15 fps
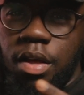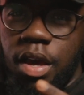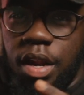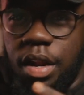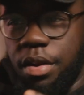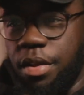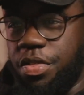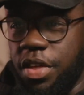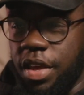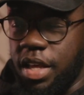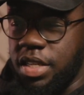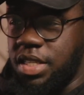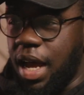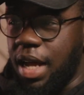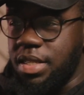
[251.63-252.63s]
another thing
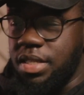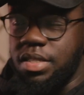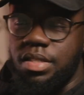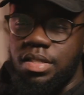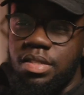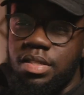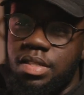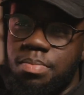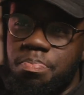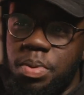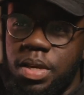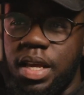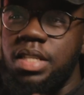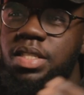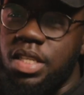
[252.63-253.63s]
is that
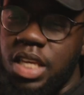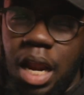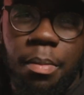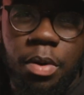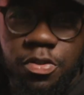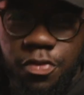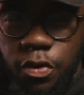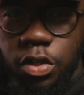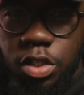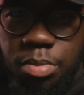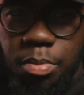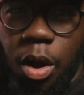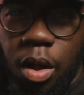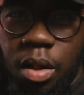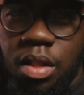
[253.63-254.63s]
because the camera is very
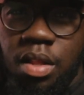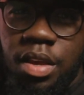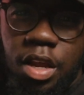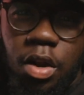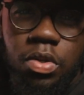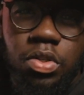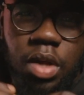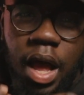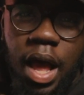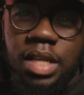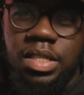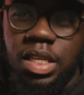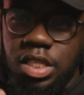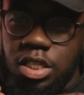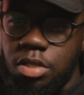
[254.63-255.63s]
small, it also
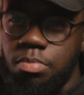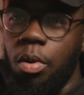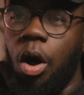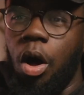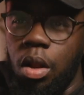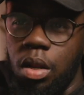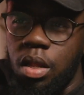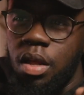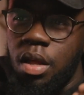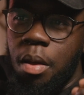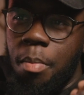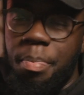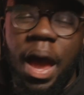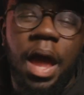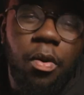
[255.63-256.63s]
has a small
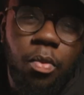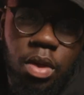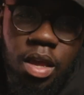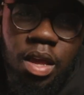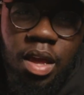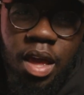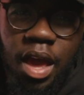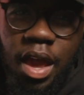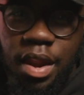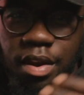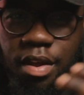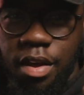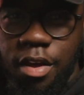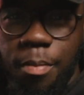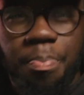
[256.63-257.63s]
battery,
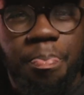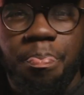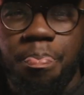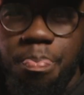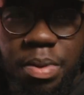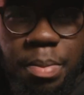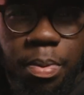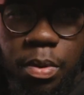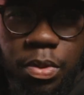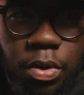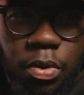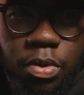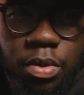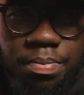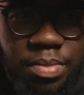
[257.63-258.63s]
and people
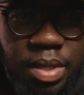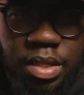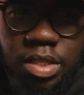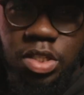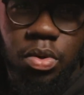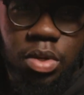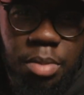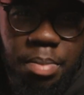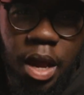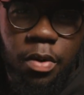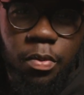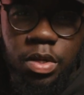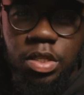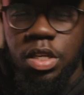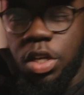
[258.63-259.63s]
know that the Sony
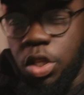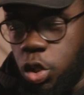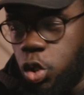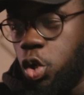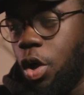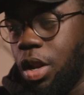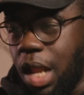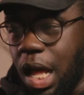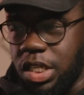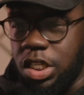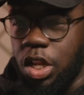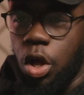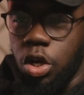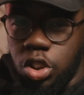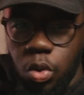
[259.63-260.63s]
batteries do not last
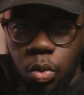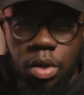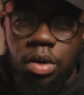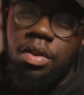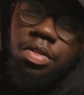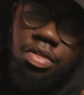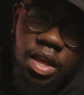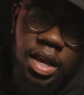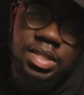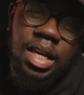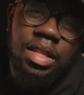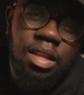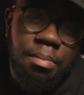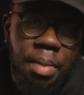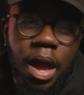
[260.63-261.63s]
long. So one of the things
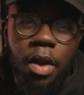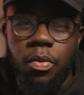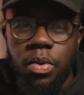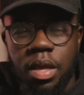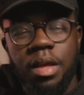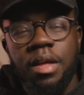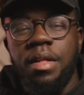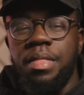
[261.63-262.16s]
that the battery